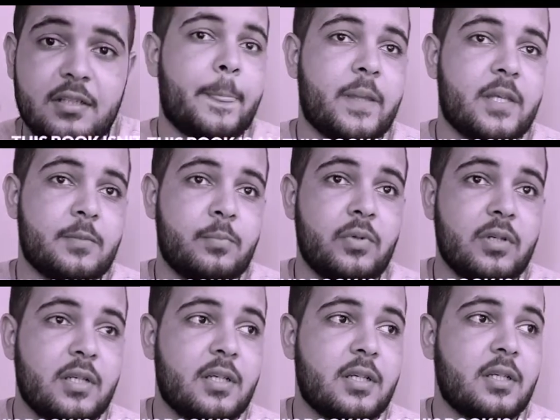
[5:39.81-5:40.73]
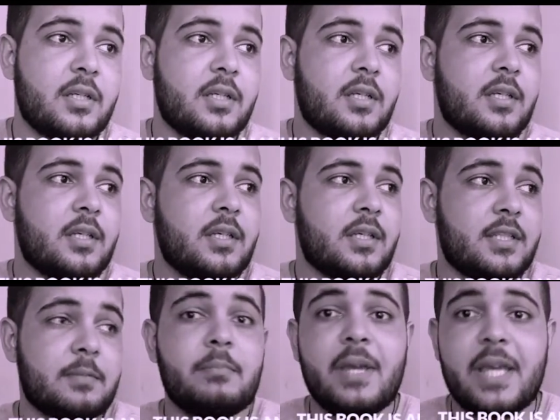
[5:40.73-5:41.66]
This book is
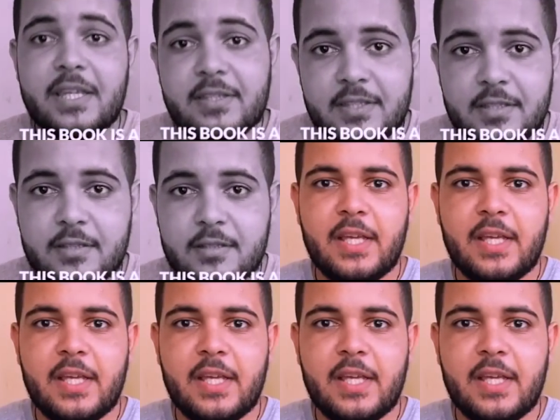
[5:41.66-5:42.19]
amazing.